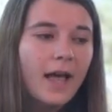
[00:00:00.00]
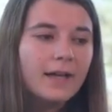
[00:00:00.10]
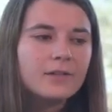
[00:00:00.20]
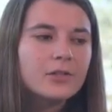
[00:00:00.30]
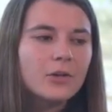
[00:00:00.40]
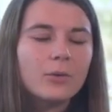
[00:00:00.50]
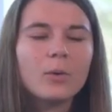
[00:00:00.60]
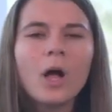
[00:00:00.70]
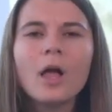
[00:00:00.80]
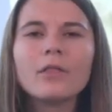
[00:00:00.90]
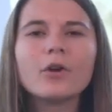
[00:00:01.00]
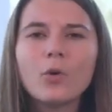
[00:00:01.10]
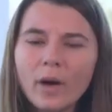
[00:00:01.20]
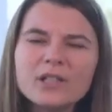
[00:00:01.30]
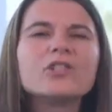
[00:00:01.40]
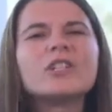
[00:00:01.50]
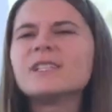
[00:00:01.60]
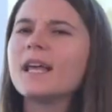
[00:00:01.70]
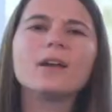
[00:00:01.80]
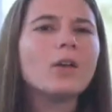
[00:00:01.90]
And so the questions
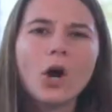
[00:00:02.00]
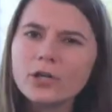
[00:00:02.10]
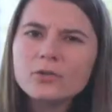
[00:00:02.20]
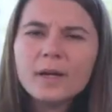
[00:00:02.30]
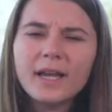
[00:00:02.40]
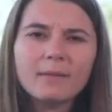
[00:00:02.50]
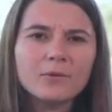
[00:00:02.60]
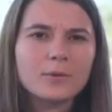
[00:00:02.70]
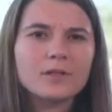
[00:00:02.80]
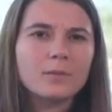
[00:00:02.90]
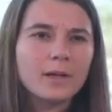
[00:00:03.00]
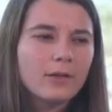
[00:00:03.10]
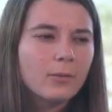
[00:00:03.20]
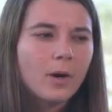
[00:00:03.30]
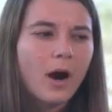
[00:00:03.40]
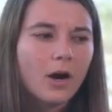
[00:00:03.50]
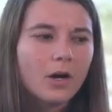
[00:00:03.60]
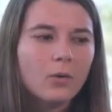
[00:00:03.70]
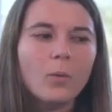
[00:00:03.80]
that Archway came to us with are,